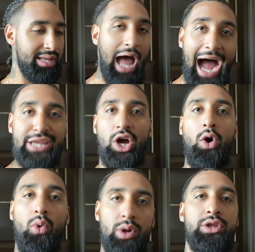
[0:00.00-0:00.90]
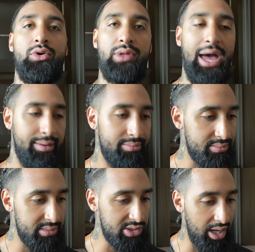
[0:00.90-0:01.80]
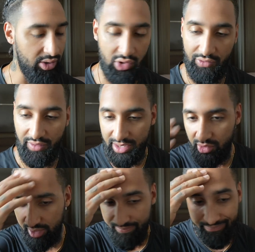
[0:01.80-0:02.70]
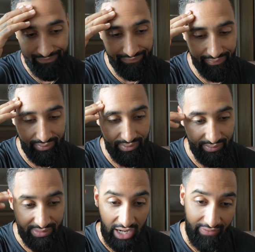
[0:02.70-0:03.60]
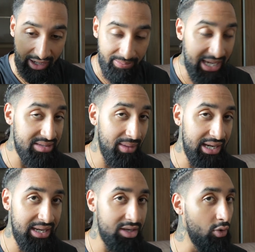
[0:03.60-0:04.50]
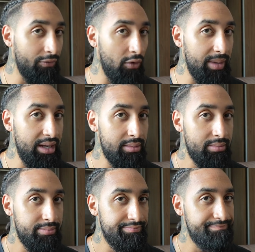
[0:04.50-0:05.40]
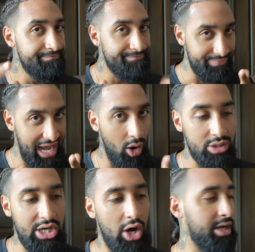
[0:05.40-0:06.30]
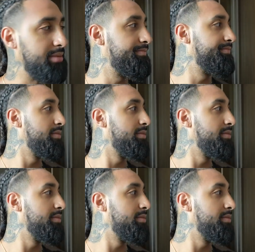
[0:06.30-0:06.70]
I don't want to do that. So I don't know if I'm gonna do it. Now, if I can pay somebody to do it for me, now we're talking.